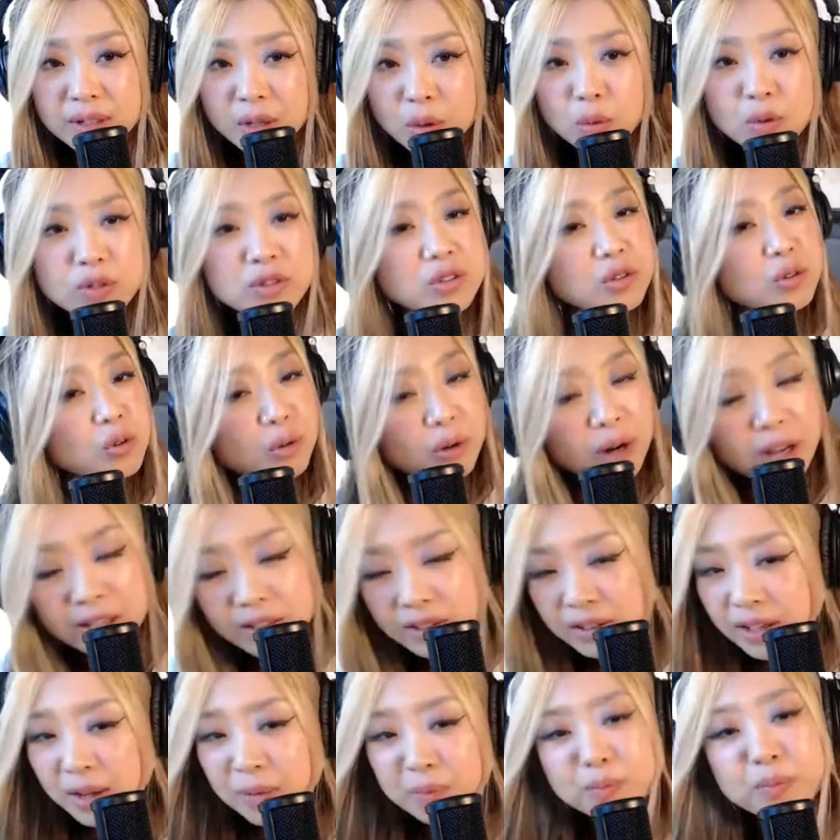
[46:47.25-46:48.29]
It was a
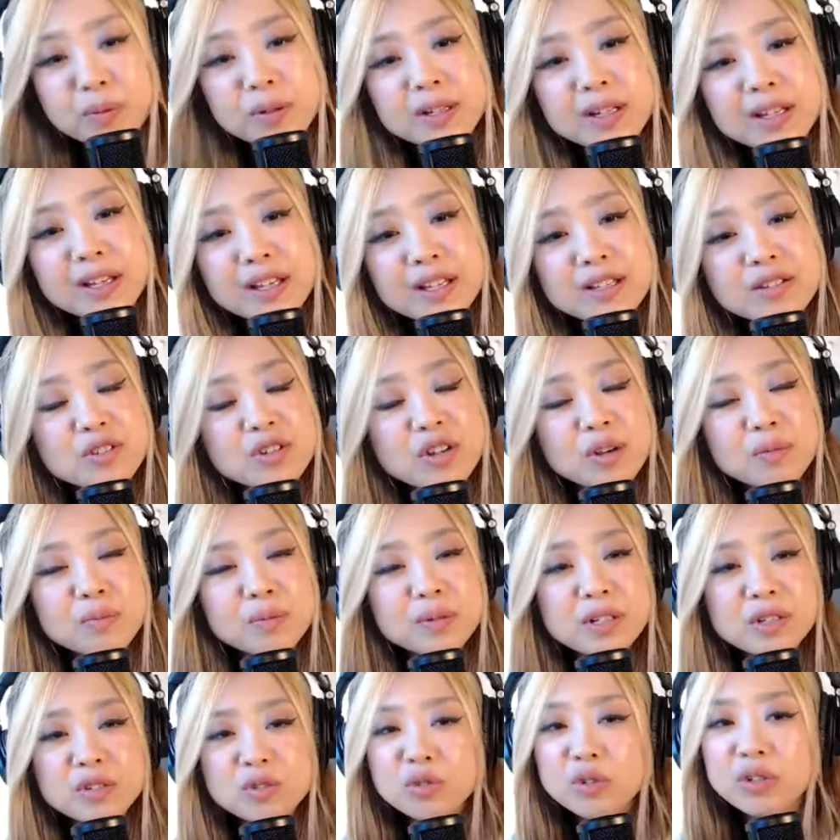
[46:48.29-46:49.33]
great company.
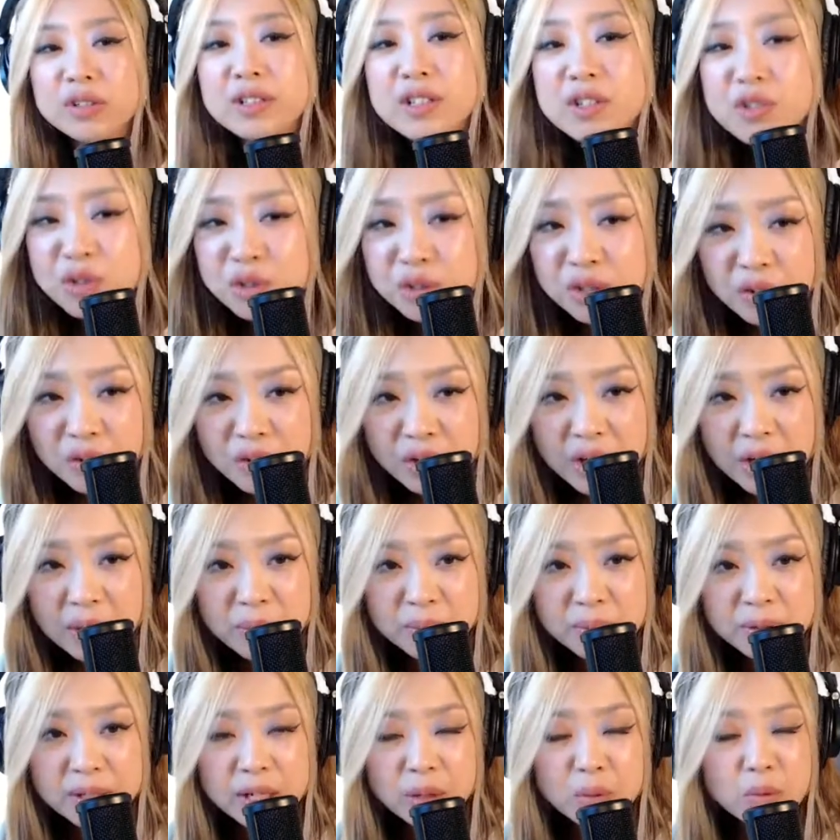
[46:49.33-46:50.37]
Japanese traditional
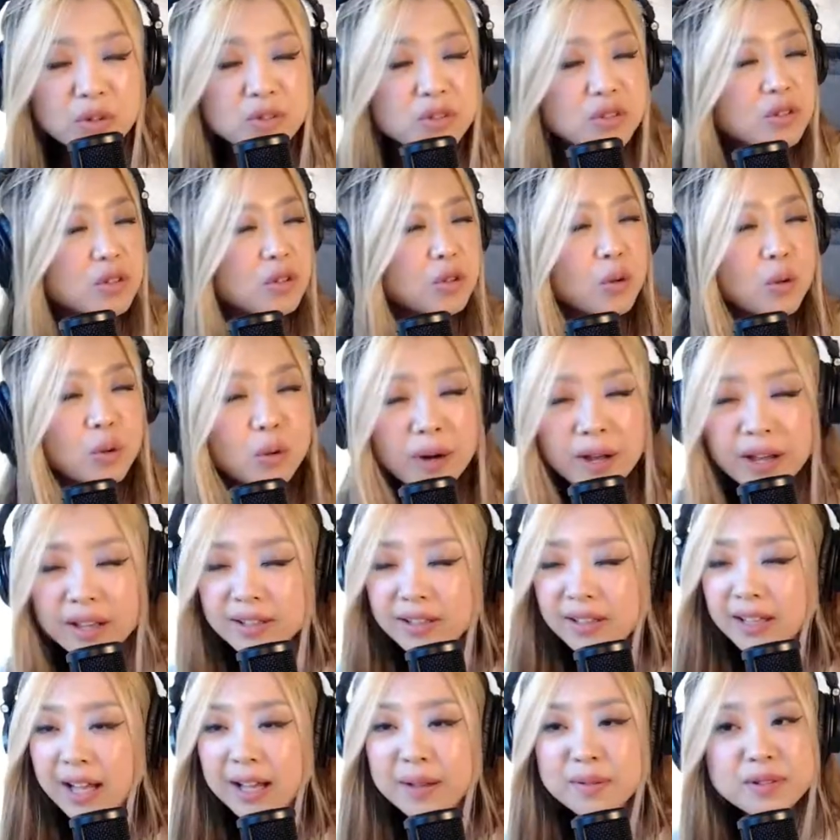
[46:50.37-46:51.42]
company was
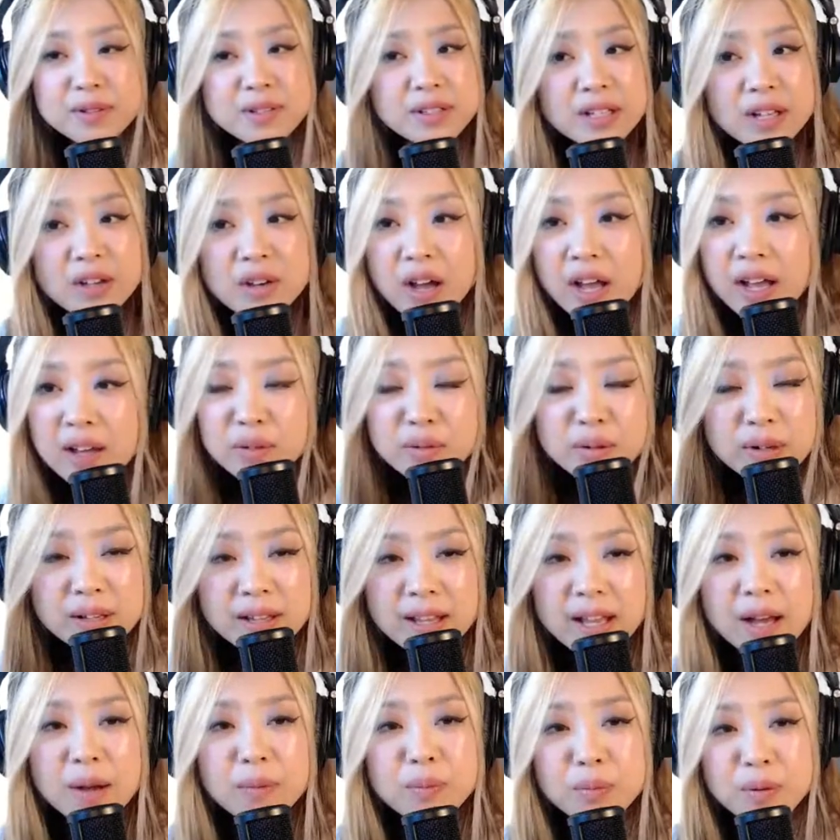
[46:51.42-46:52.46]
great. I
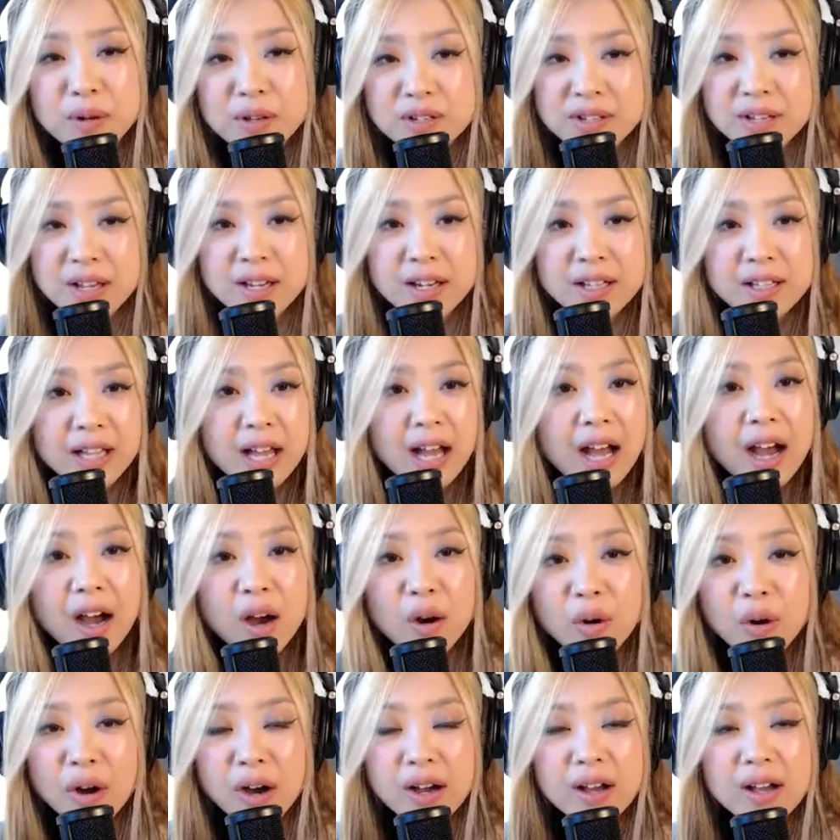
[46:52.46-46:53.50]
really appreciated
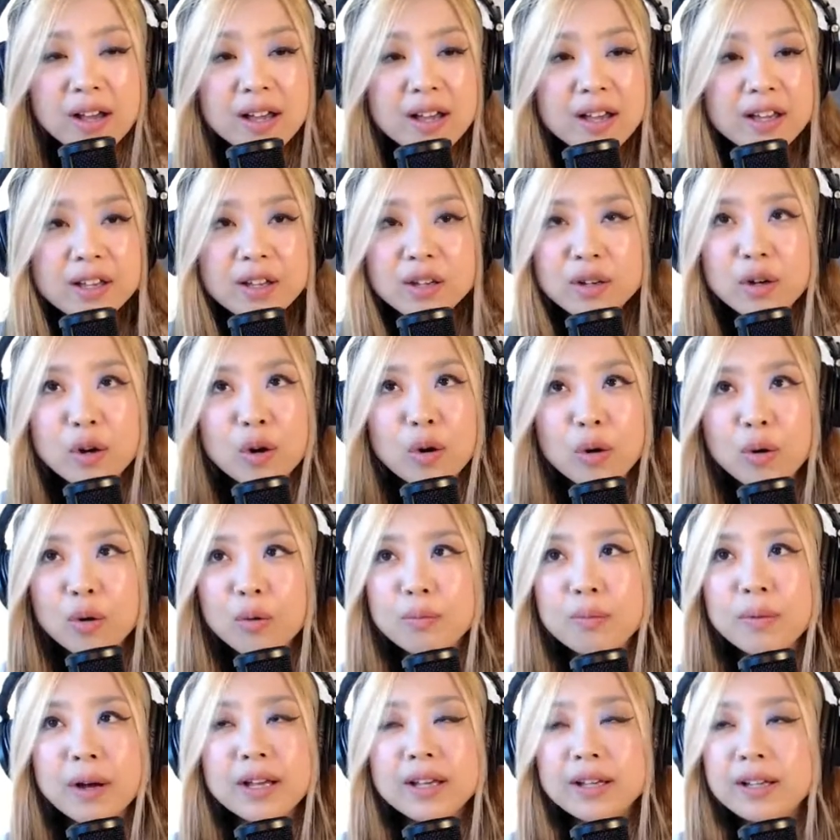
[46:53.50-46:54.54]
how, you
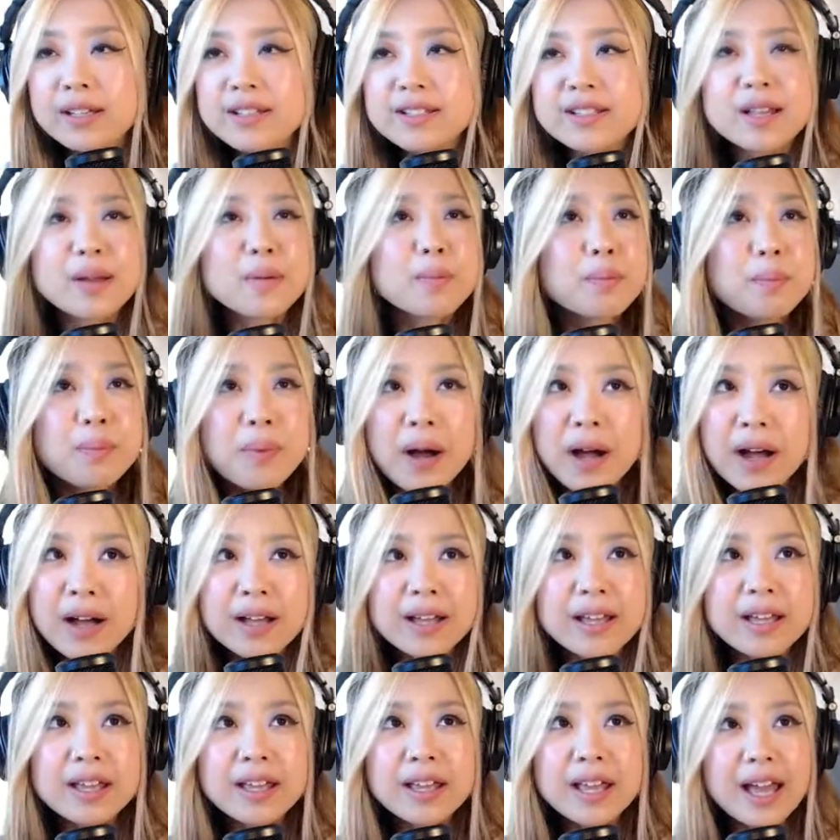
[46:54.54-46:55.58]
know, my
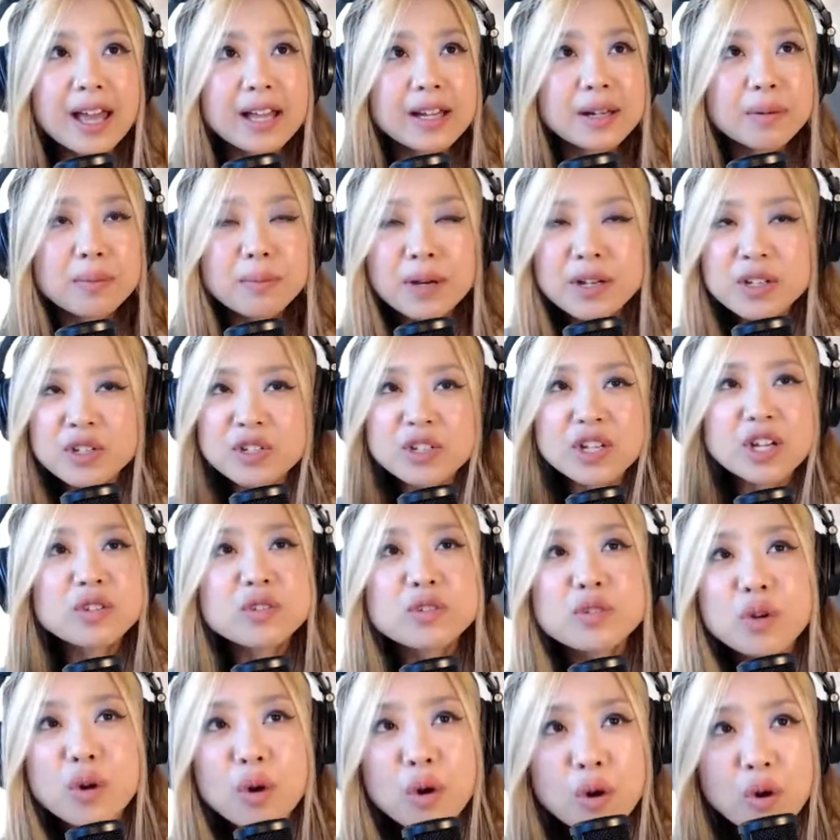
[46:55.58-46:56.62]
senpai and my
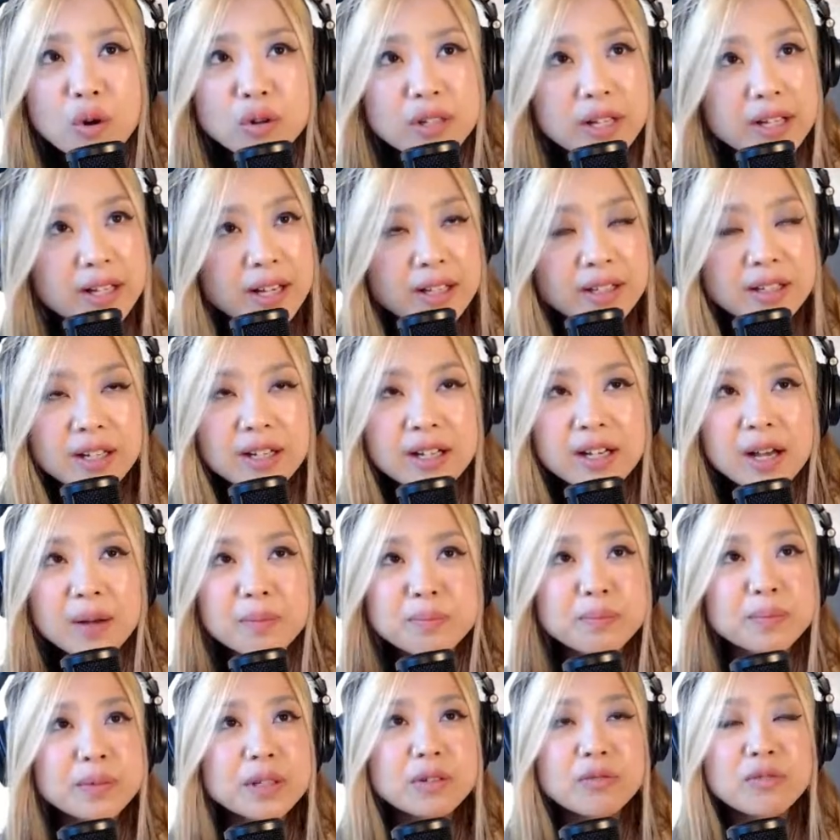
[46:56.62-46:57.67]
shacho, like
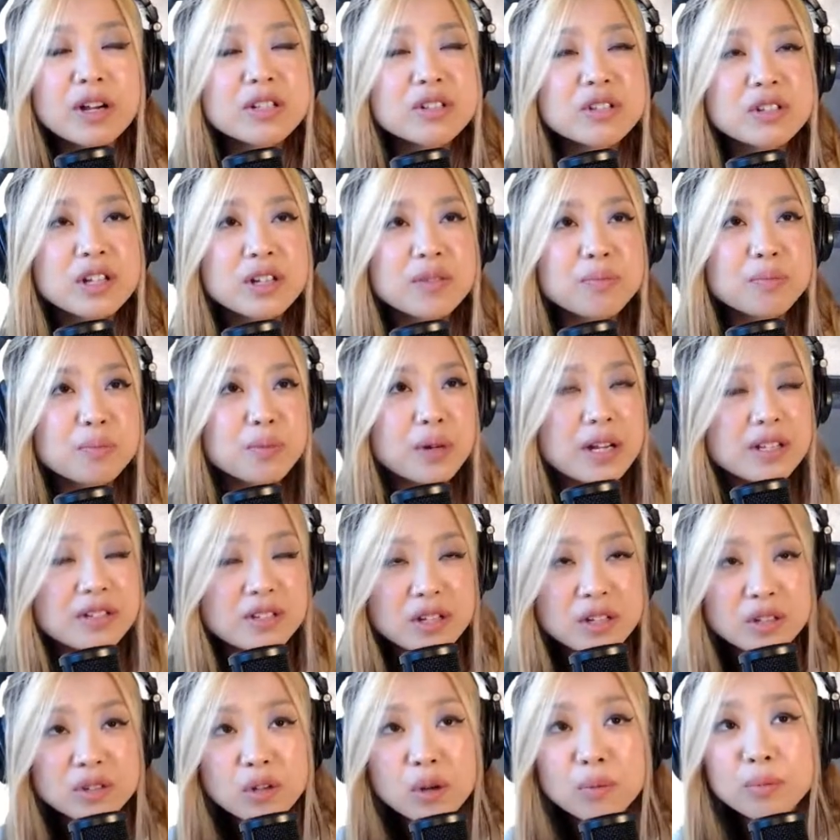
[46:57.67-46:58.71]
the
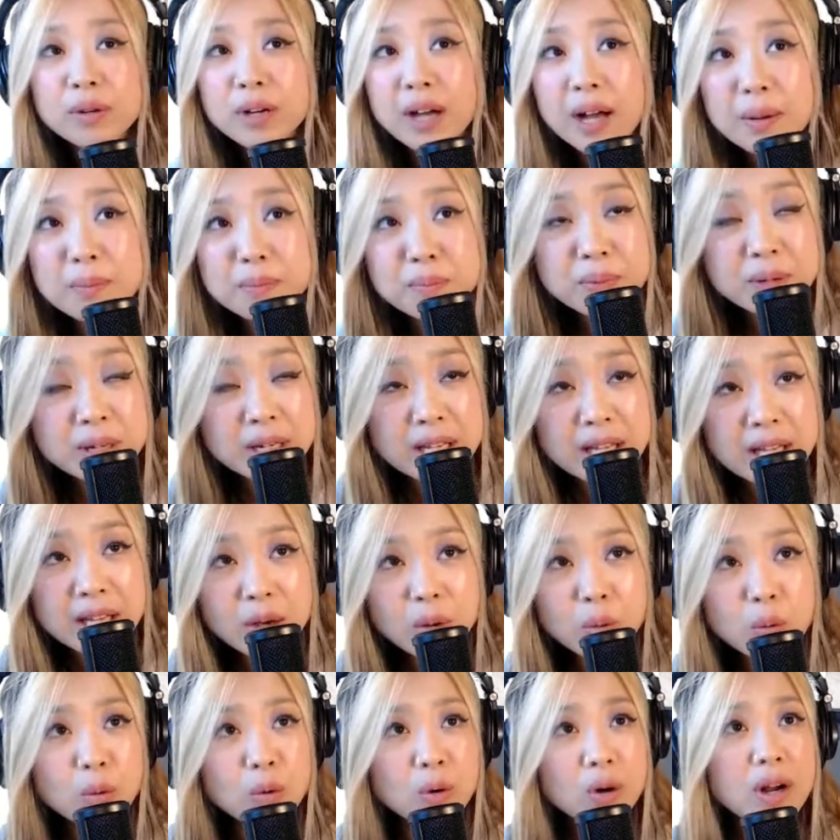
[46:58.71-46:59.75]
president of
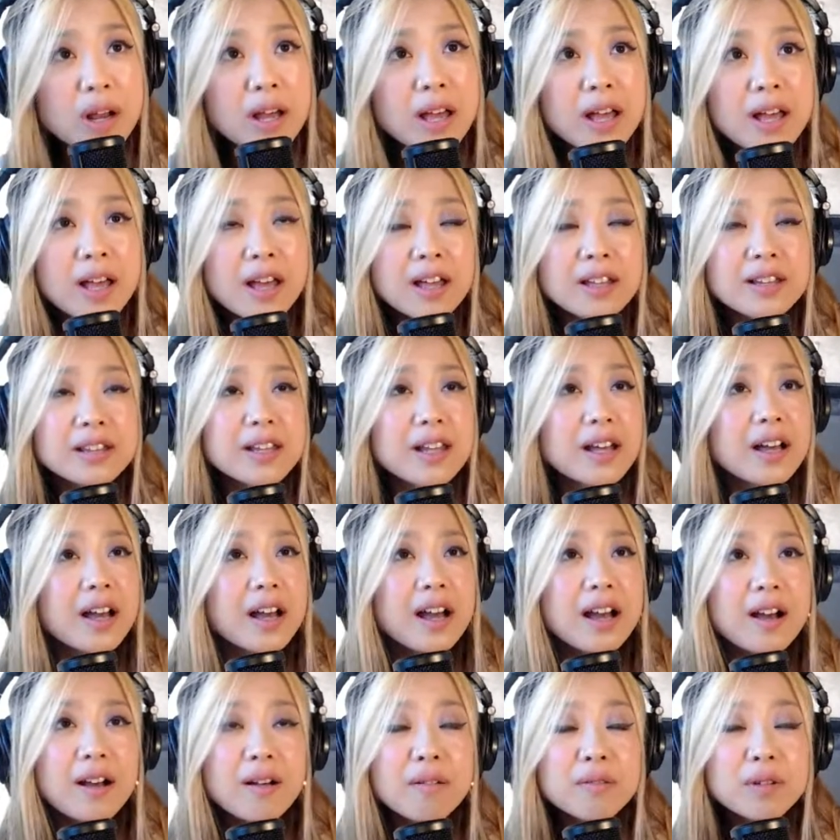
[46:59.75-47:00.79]
company or
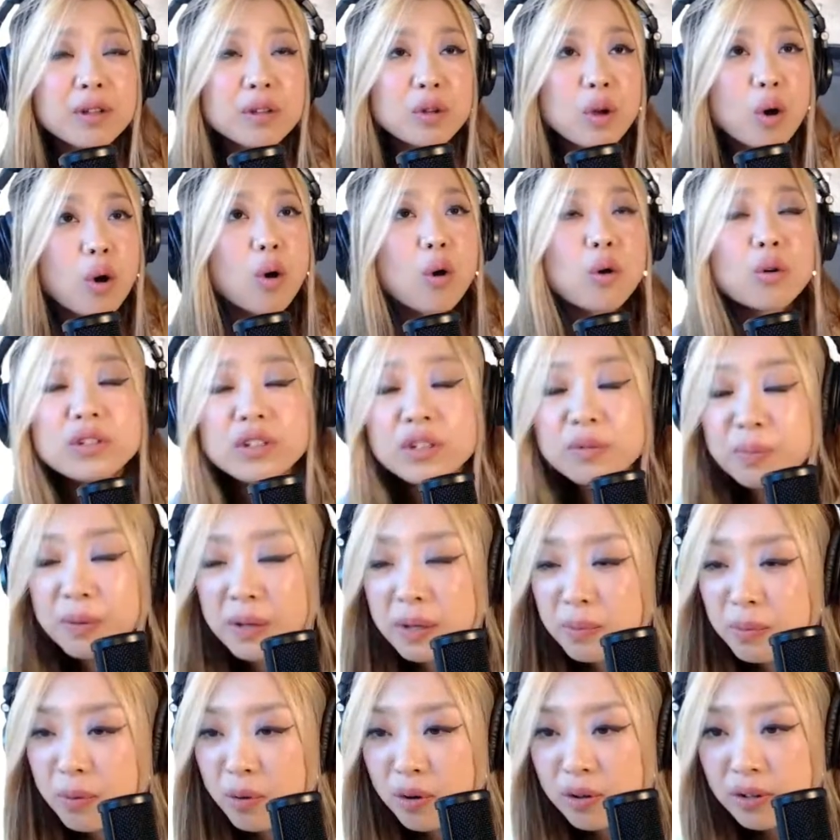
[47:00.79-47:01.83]
the, you know, older
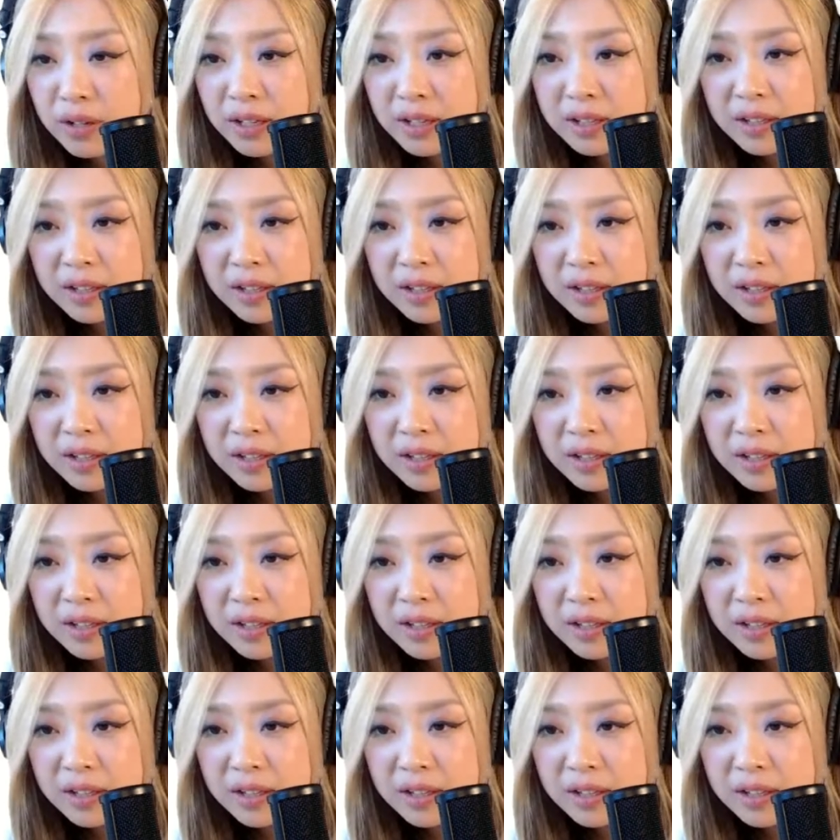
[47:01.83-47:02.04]
people